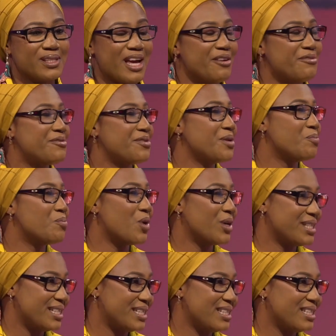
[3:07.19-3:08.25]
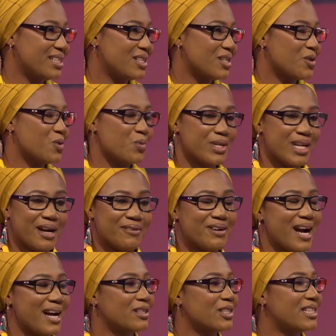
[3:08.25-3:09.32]
everybody would have
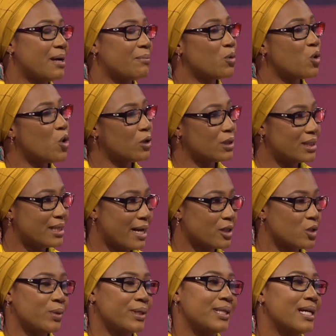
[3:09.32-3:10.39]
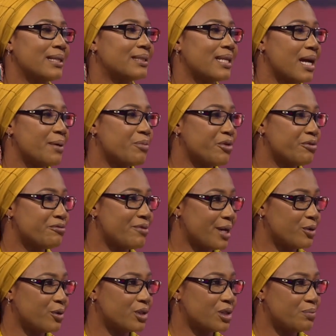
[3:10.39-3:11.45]
had some contact with that type of
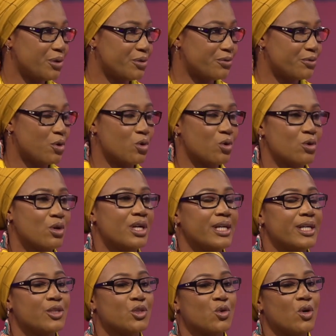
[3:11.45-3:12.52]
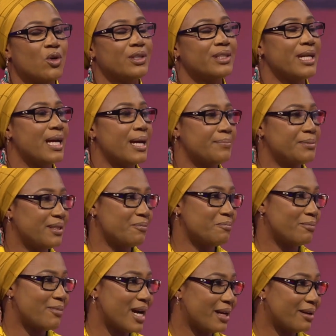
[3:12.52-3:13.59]
virus before. It's called the
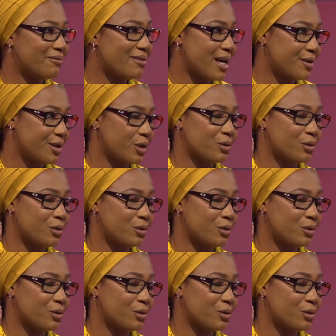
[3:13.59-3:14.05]
Epstein-Barr